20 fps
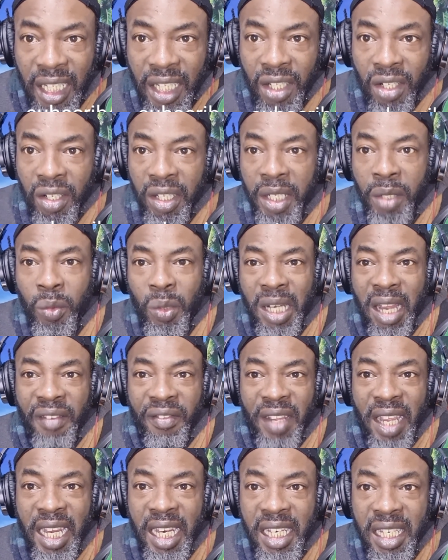you know, he would
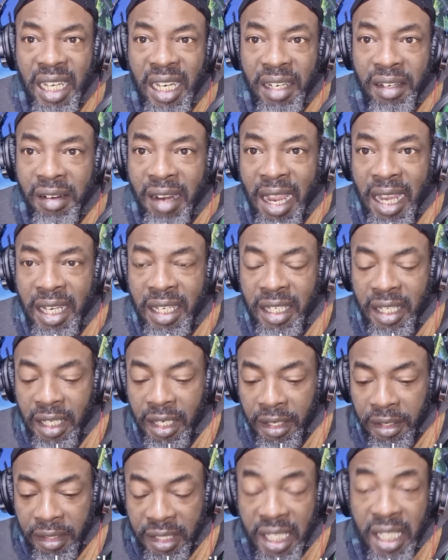have ended right
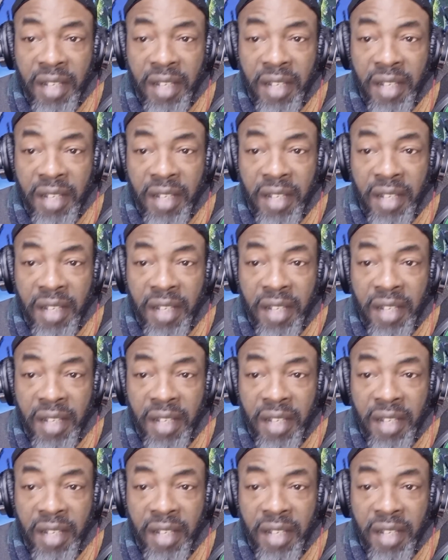there.